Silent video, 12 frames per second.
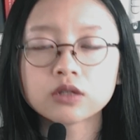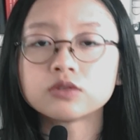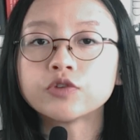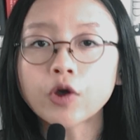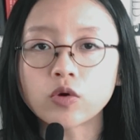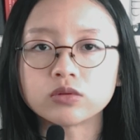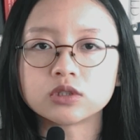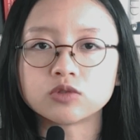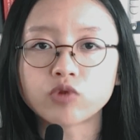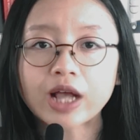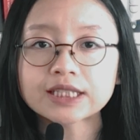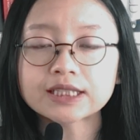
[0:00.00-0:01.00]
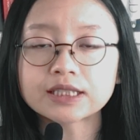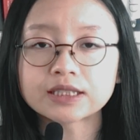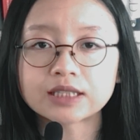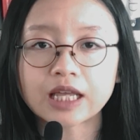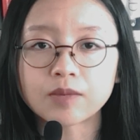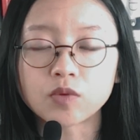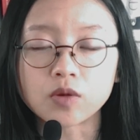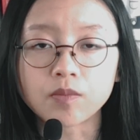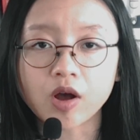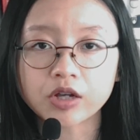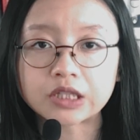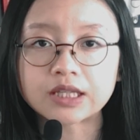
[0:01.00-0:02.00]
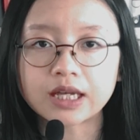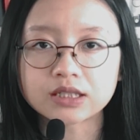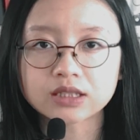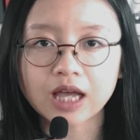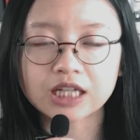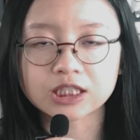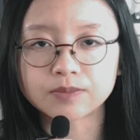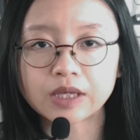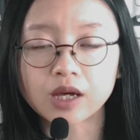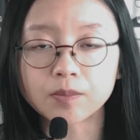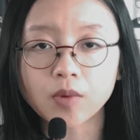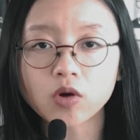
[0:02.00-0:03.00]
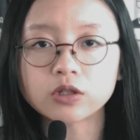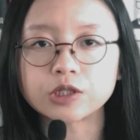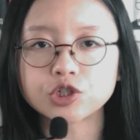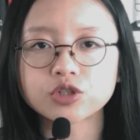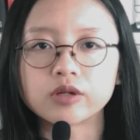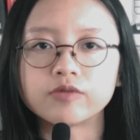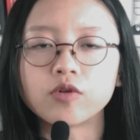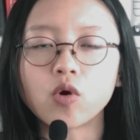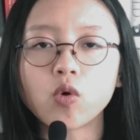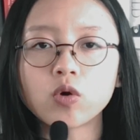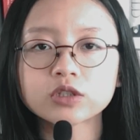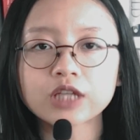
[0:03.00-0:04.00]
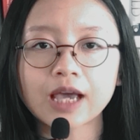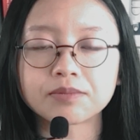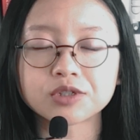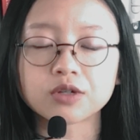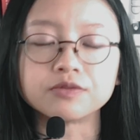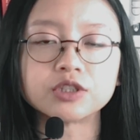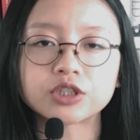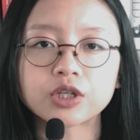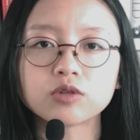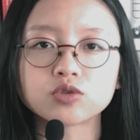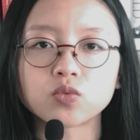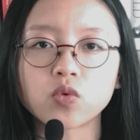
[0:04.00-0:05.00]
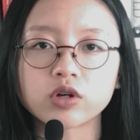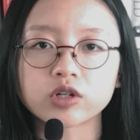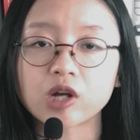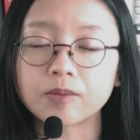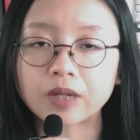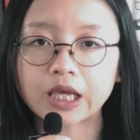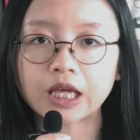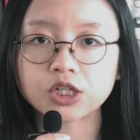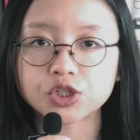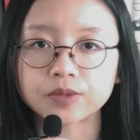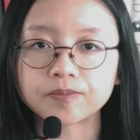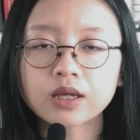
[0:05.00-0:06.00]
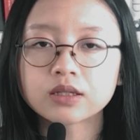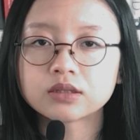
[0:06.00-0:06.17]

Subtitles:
No, the resident labour market test has been abolished for all types of skilled worker application.